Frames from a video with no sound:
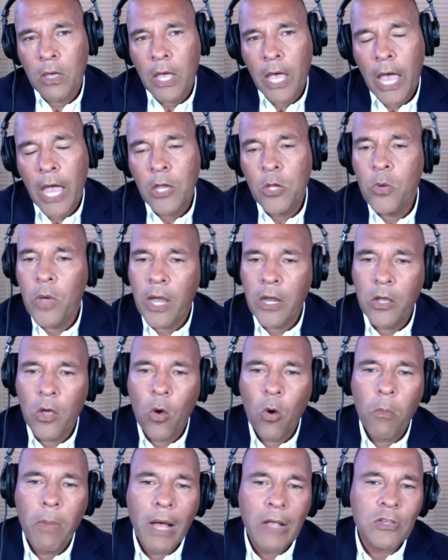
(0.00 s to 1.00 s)
and you had to
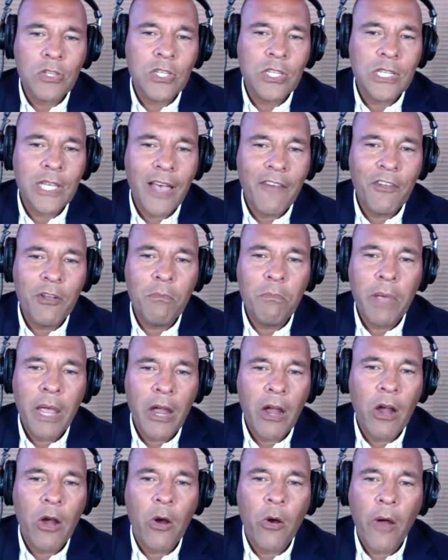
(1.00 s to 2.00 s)
go about 7
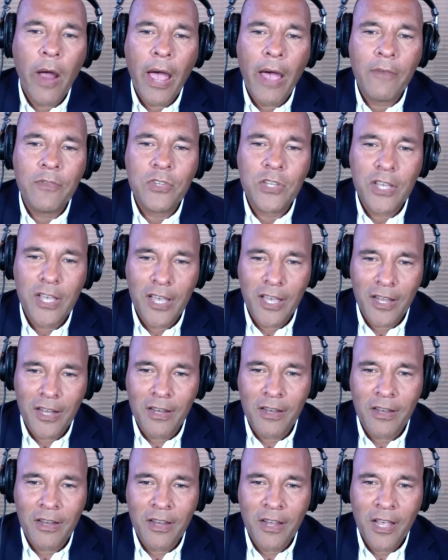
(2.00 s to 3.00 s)
paragraphs
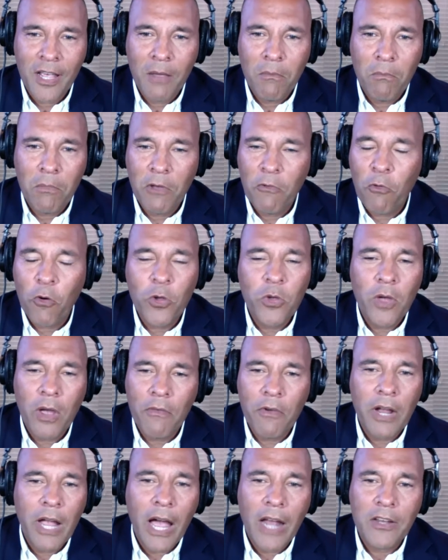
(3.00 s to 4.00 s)
in before you
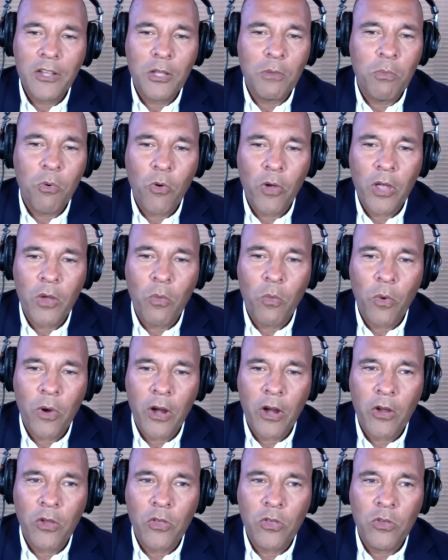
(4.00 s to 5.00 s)
ever got to the point
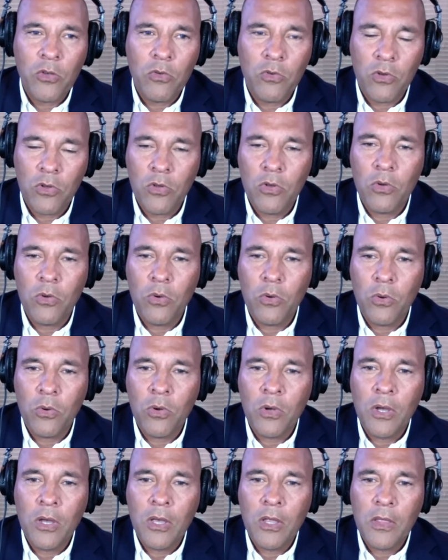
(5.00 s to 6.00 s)
where you
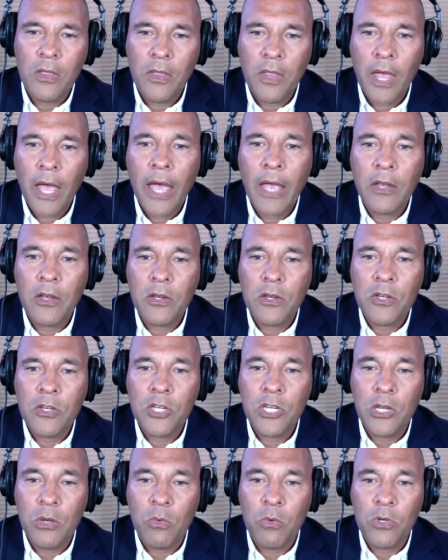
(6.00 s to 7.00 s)
knew that
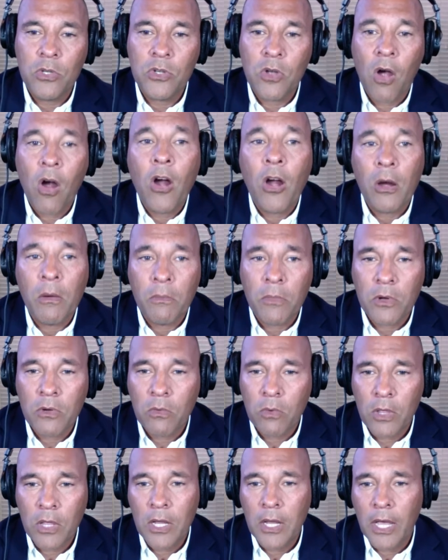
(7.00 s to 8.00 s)
she was armed
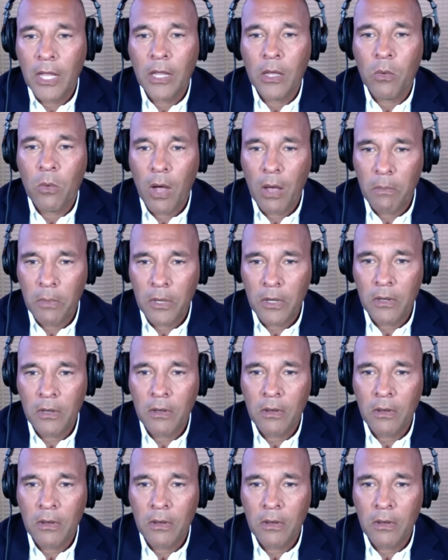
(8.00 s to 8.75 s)
with a deadly weapon.